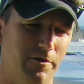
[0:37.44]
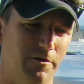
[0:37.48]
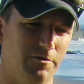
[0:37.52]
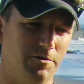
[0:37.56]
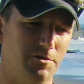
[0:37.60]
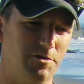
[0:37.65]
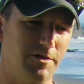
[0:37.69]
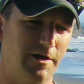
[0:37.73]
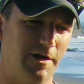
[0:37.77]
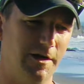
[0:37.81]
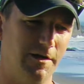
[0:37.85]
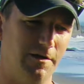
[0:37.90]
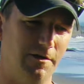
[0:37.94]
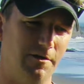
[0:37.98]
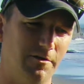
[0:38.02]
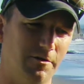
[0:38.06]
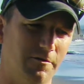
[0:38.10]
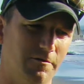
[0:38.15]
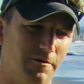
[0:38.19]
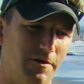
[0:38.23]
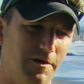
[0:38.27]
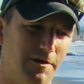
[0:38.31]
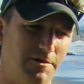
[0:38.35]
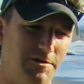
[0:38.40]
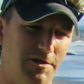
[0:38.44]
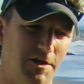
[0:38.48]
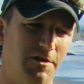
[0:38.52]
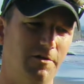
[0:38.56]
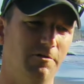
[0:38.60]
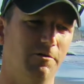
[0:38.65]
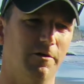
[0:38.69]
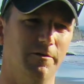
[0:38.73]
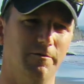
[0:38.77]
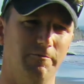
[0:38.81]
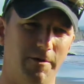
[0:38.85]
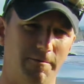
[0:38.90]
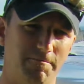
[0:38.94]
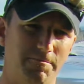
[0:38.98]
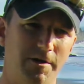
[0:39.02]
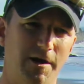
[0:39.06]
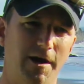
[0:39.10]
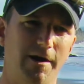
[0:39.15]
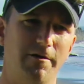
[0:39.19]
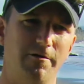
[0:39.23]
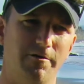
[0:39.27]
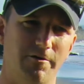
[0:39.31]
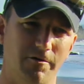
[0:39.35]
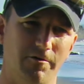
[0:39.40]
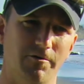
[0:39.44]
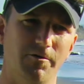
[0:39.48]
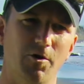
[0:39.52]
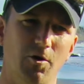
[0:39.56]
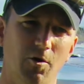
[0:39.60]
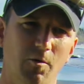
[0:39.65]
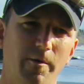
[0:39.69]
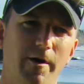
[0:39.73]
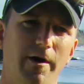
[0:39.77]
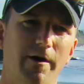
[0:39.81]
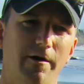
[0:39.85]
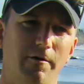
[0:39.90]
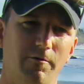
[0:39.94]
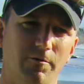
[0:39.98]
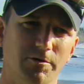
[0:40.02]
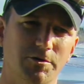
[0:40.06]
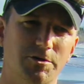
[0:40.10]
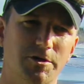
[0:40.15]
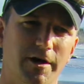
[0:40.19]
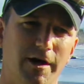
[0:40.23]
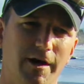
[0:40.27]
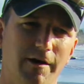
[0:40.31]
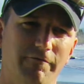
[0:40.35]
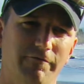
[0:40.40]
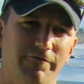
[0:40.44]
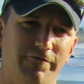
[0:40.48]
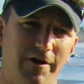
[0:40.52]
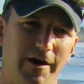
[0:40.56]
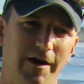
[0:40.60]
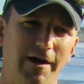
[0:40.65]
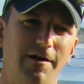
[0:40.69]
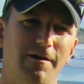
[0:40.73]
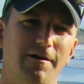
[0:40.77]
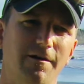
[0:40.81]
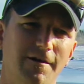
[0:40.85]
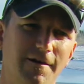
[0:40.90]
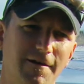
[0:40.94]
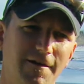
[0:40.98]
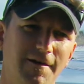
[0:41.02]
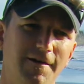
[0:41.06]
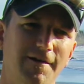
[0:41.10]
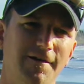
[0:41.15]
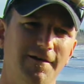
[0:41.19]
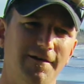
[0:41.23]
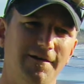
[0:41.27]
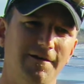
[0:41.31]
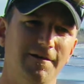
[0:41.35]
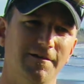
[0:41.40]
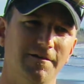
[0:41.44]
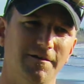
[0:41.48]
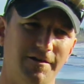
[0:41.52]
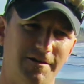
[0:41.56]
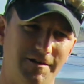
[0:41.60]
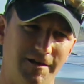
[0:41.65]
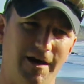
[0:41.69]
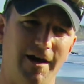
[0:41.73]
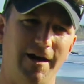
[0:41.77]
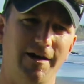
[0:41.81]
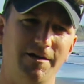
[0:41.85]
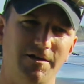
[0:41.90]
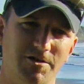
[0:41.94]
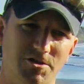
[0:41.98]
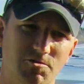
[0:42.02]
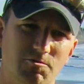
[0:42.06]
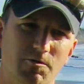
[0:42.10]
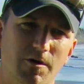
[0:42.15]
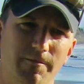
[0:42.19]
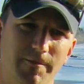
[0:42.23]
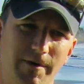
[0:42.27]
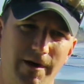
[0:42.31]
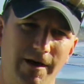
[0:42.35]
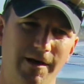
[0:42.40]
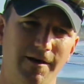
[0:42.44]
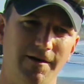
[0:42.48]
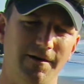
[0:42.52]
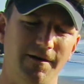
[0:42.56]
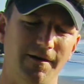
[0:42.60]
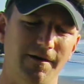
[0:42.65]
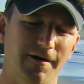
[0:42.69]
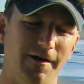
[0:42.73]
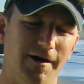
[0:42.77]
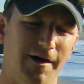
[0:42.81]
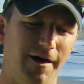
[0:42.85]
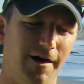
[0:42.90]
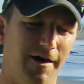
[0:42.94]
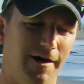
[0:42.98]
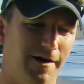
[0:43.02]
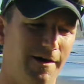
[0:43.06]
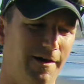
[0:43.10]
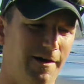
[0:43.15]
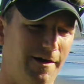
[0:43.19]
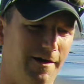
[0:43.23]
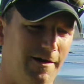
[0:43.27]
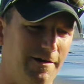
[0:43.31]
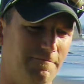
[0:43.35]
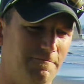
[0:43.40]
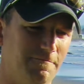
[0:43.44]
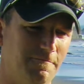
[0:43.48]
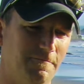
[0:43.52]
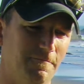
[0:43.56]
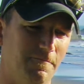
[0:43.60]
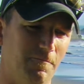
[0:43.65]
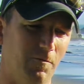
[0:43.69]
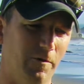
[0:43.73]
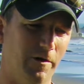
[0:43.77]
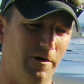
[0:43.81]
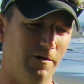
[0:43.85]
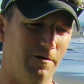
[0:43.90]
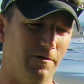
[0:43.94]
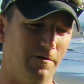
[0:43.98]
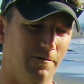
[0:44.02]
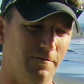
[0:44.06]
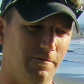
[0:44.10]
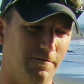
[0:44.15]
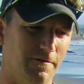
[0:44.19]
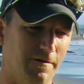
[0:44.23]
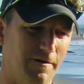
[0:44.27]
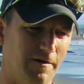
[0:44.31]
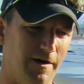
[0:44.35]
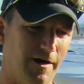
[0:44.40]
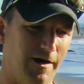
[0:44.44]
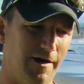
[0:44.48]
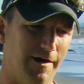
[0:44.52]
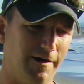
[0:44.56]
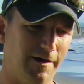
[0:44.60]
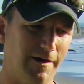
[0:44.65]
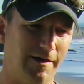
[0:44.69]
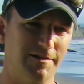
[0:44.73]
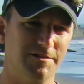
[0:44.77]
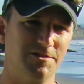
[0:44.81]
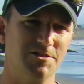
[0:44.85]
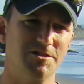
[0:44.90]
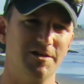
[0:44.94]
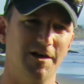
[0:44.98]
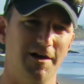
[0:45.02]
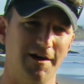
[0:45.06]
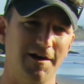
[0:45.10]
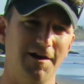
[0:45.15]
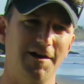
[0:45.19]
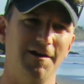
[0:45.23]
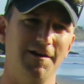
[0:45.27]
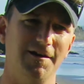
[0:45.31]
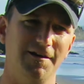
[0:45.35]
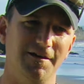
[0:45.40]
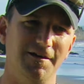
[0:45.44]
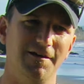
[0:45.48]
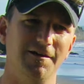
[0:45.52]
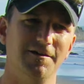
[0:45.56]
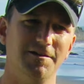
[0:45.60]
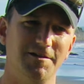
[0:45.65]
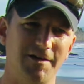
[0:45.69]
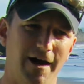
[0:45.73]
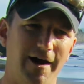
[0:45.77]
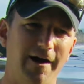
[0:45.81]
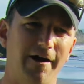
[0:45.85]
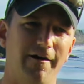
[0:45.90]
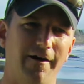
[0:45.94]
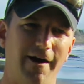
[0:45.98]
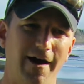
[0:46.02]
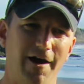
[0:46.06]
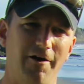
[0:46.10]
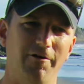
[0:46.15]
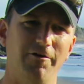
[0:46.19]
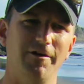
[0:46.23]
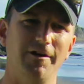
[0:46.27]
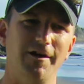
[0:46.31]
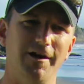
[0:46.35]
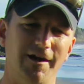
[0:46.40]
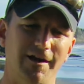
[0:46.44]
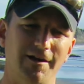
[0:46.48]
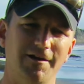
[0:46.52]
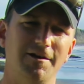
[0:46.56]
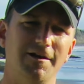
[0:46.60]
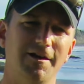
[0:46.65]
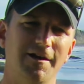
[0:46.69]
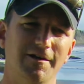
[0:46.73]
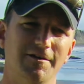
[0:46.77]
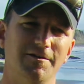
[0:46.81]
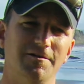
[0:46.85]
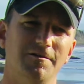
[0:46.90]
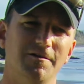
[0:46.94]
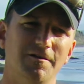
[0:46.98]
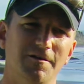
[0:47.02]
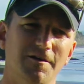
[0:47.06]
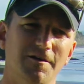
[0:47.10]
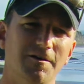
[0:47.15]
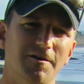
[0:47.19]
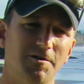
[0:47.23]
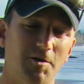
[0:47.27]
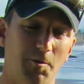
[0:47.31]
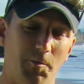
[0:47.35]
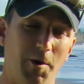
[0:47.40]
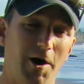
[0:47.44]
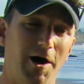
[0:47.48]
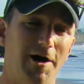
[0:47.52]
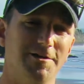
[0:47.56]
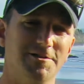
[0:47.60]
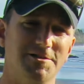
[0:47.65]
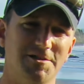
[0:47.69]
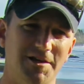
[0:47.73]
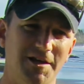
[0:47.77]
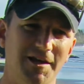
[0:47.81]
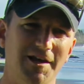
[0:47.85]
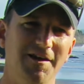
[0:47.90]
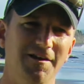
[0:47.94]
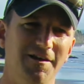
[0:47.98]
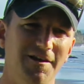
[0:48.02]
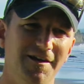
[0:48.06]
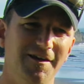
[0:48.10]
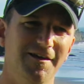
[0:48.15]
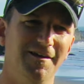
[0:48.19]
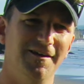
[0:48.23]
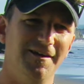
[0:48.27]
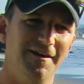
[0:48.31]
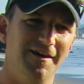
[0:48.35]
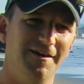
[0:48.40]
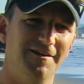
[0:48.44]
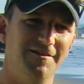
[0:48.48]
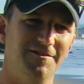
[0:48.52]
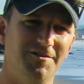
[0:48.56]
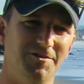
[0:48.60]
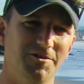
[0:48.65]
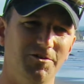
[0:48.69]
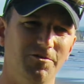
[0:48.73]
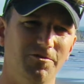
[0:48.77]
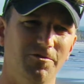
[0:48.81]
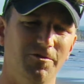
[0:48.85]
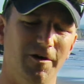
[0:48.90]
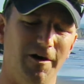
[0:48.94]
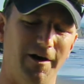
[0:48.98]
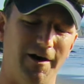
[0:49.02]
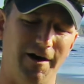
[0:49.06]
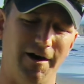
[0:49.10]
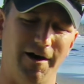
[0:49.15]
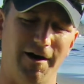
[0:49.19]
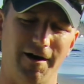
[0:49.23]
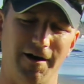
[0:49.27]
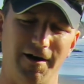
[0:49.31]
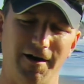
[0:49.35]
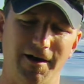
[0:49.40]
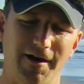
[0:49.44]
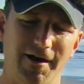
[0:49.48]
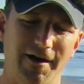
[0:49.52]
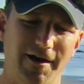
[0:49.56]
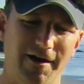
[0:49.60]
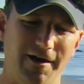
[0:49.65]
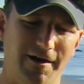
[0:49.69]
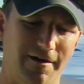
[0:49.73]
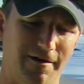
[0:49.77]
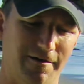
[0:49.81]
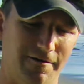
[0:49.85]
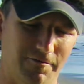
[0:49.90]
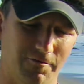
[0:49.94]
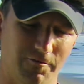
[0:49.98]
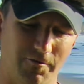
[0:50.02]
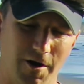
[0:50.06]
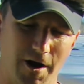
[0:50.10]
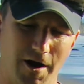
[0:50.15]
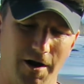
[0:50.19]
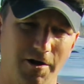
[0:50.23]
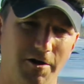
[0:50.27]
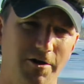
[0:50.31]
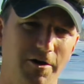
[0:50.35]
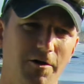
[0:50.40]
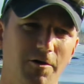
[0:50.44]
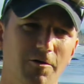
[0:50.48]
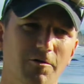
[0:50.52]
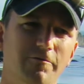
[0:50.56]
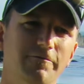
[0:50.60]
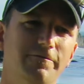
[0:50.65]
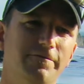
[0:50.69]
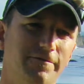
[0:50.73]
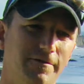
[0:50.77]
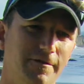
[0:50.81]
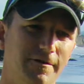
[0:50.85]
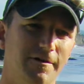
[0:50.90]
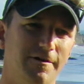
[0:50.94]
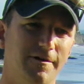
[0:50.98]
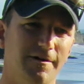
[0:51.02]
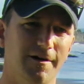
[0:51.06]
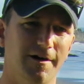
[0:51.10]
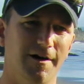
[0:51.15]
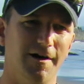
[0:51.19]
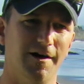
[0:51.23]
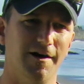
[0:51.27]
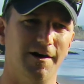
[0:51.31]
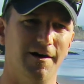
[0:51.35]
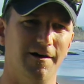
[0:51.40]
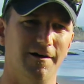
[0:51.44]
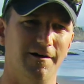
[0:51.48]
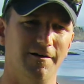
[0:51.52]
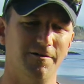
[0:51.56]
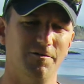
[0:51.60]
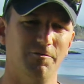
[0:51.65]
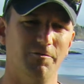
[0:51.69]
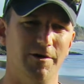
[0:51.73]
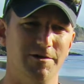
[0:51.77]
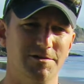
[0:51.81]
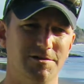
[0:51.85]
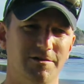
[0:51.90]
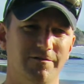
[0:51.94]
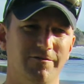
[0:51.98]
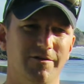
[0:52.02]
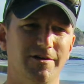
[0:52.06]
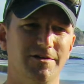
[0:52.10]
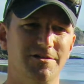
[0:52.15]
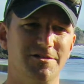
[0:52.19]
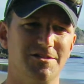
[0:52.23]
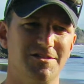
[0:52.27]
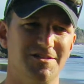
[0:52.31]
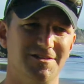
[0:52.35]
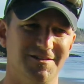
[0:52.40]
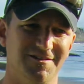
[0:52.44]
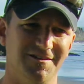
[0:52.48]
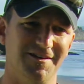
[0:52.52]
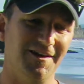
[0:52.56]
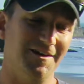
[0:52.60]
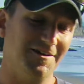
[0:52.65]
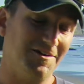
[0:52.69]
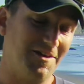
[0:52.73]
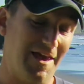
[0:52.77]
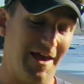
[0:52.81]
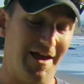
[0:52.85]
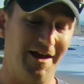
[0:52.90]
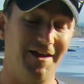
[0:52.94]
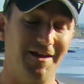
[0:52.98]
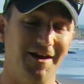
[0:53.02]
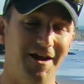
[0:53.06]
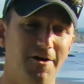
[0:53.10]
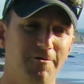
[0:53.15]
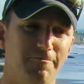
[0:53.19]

those that don't continue on the riptide or don't know better will try and fight the tide to swim in and will get stuck, tire out, and get deposited into a rock cove on the west of us and can't get